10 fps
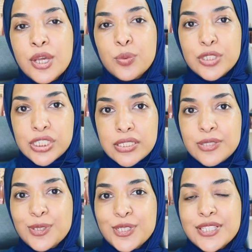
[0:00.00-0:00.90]
which is
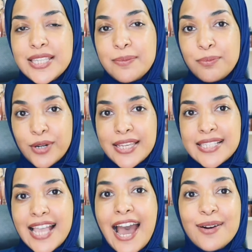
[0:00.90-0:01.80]
to just embrace
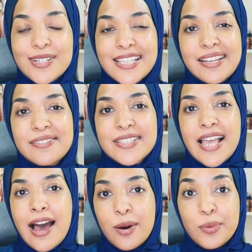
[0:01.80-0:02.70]
ourselves
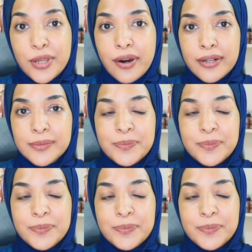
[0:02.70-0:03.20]
how we are.